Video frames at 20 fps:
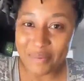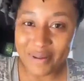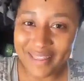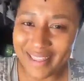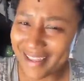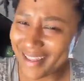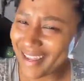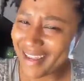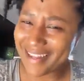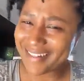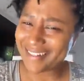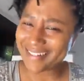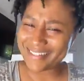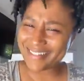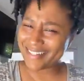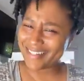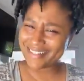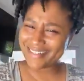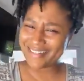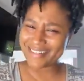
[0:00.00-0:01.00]
But they had
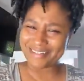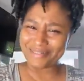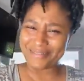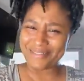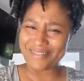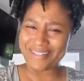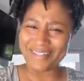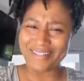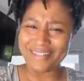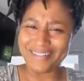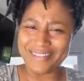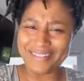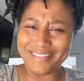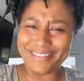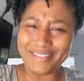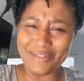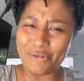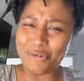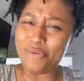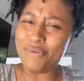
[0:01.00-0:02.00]
to tell you it was
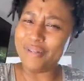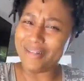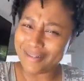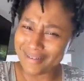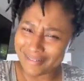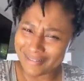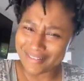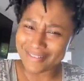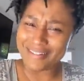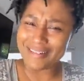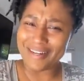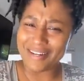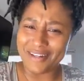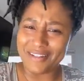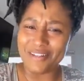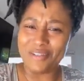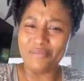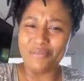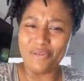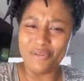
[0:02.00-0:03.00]
ugly, so you didn't
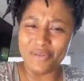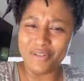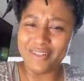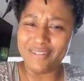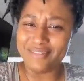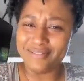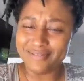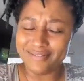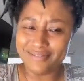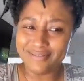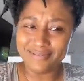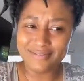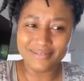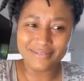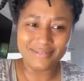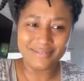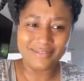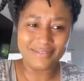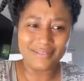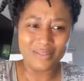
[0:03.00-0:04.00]
understand your beauty.
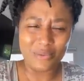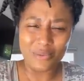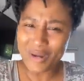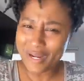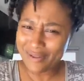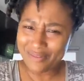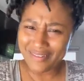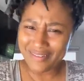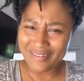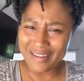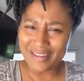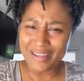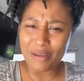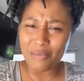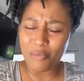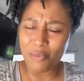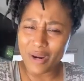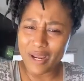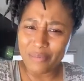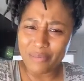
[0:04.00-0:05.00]
Why do you think they
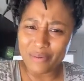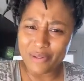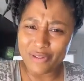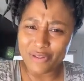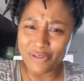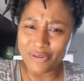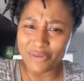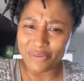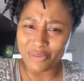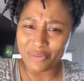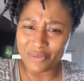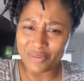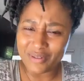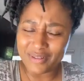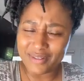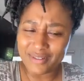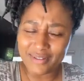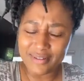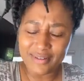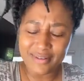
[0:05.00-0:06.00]
keep raping
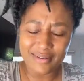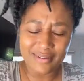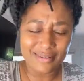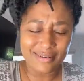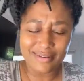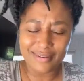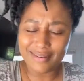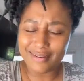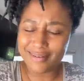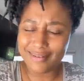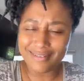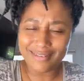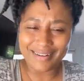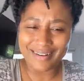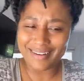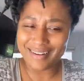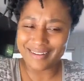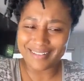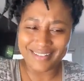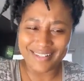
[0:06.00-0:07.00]
you? Oh,
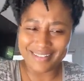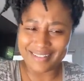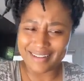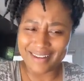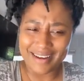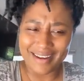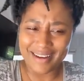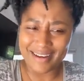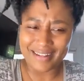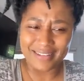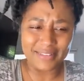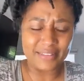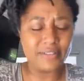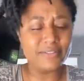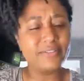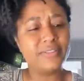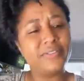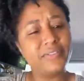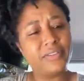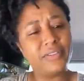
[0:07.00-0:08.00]
they can't take their eyes
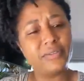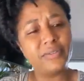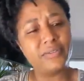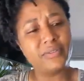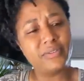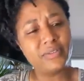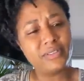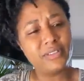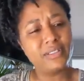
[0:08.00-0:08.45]
off of you.